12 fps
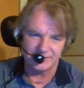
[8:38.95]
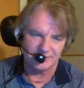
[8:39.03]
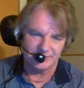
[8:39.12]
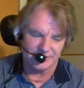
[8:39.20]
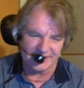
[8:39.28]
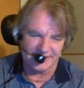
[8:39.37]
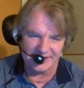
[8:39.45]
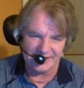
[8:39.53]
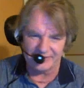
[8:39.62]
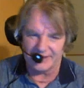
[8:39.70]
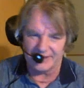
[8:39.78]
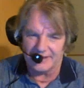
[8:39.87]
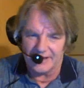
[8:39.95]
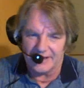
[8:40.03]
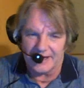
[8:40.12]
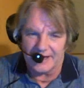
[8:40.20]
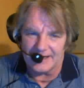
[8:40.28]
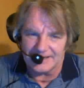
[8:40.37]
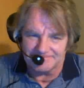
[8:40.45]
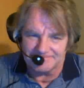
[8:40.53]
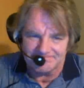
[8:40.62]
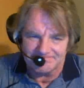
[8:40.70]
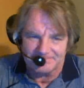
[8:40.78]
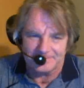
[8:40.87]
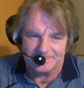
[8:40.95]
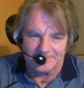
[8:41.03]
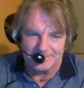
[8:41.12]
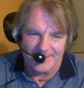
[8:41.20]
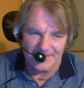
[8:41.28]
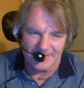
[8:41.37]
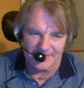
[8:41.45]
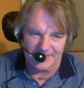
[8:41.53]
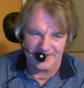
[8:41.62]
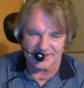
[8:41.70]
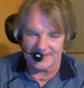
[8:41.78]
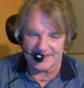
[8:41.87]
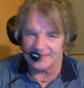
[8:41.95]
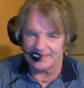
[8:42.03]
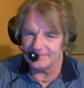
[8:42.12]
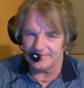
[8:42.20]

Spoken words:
But anyway, bring the pressure down,